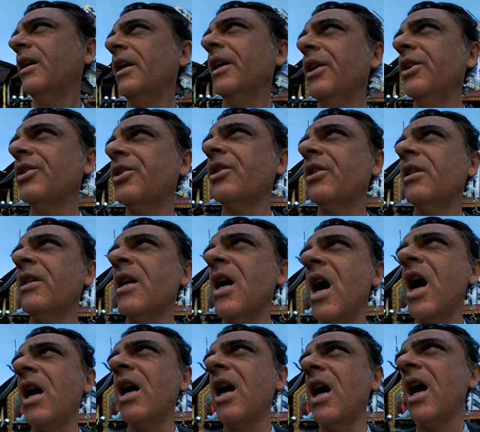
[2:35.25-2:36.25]
is
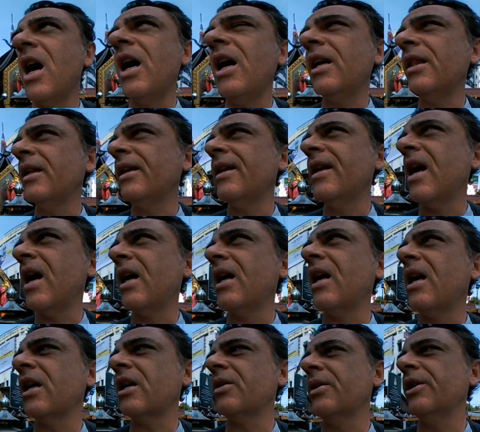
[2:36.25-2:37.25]
Naga, the
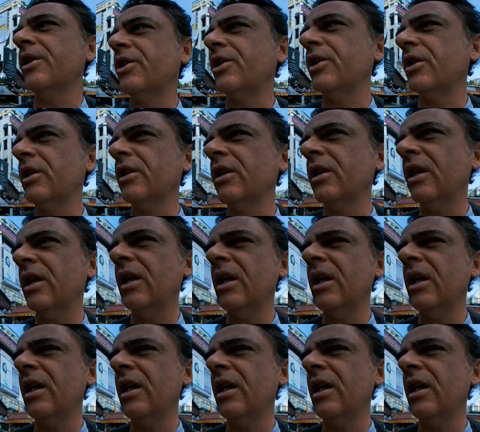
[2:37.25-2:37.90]
Naga creature.